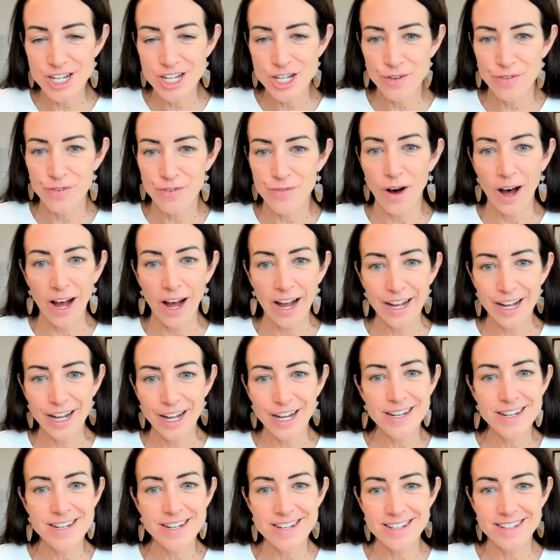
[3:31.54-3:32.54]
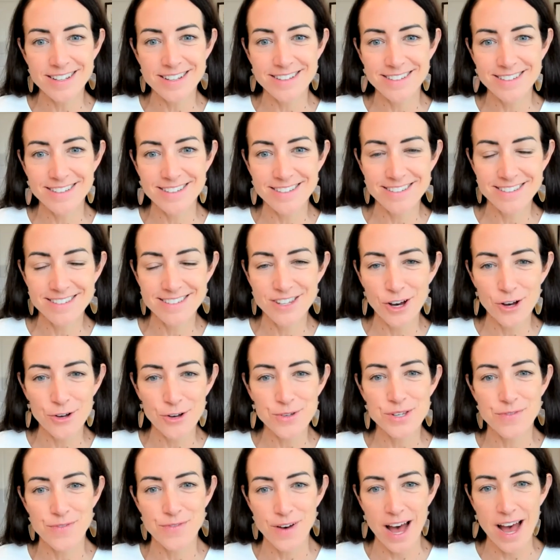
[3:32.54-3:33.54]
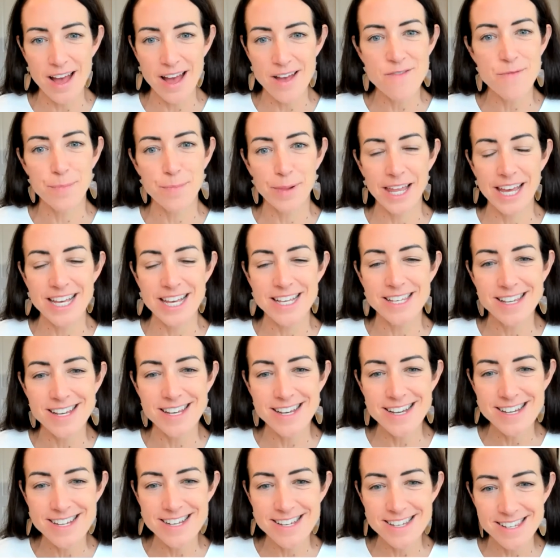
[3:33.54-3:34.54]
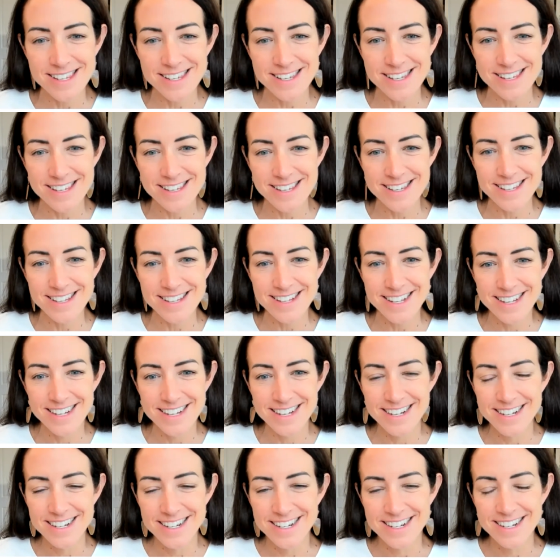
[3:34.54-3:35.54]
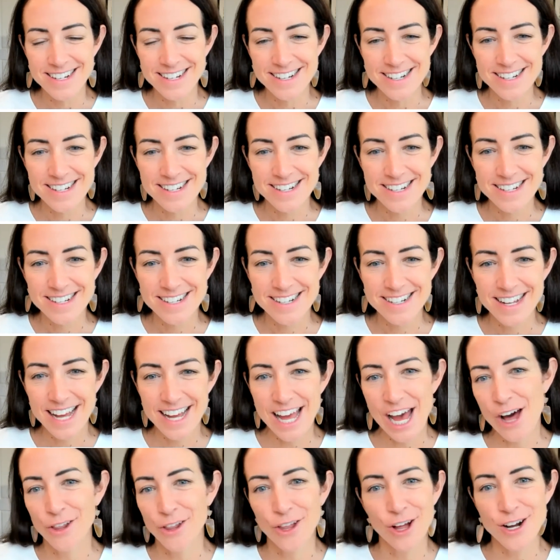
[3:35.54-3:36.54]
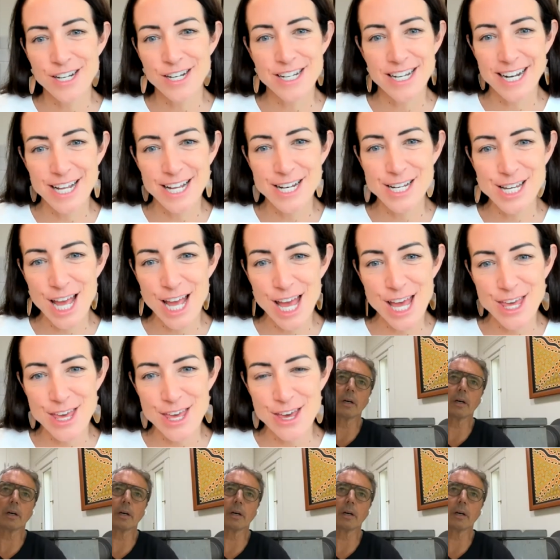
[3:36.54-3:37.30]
to find those 5 places? Like how long did it take